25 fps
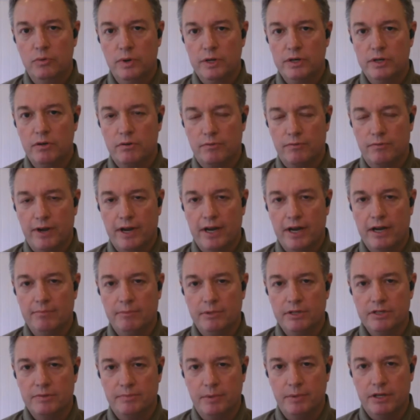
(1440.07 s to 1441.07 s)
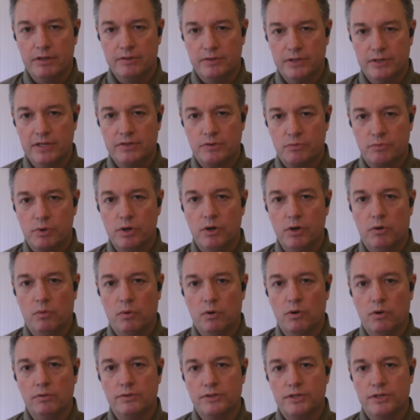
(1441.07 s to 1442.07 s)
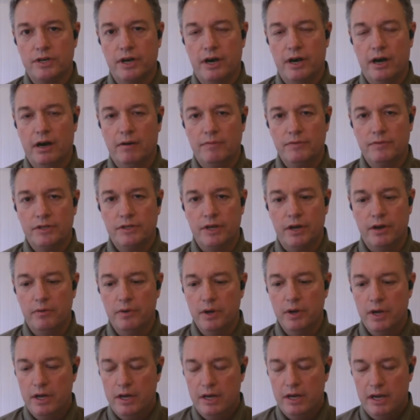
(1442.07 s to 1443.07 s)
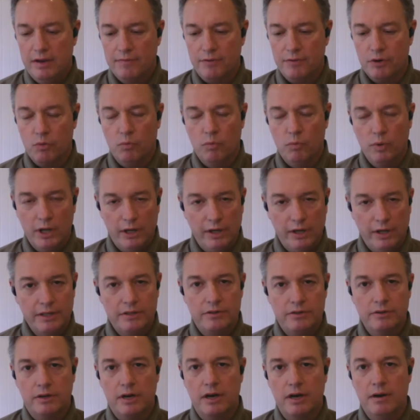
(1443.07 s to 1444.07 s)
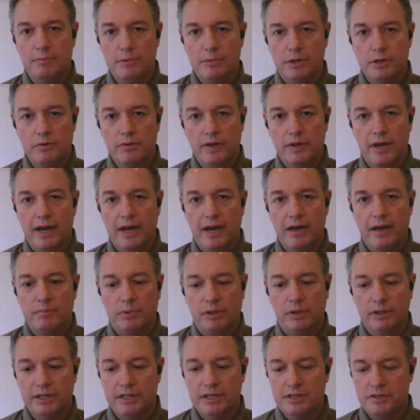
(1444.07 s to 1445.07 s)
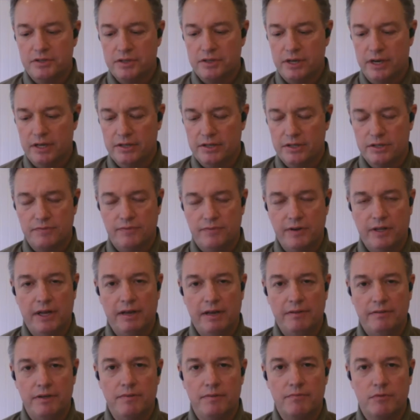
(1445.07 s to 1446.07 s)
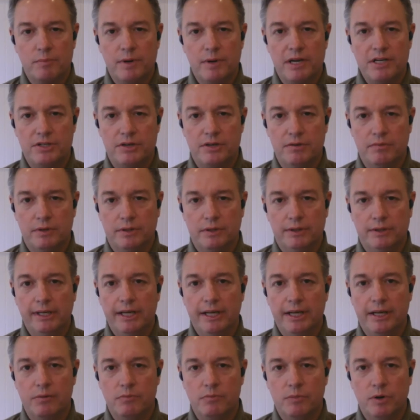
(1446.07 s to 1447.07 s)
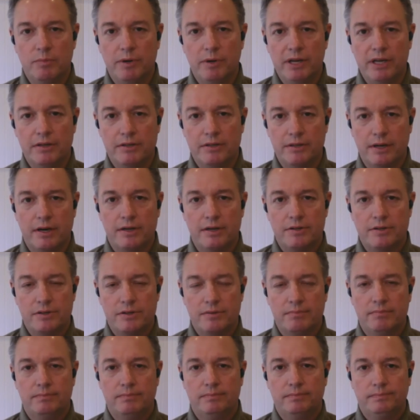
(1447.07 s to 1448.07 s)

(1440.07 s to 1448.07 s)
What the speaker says: you and your families, because that's real world stuff. So if you're willing to come do that, please just fill out the information on the link and we'll be in touch.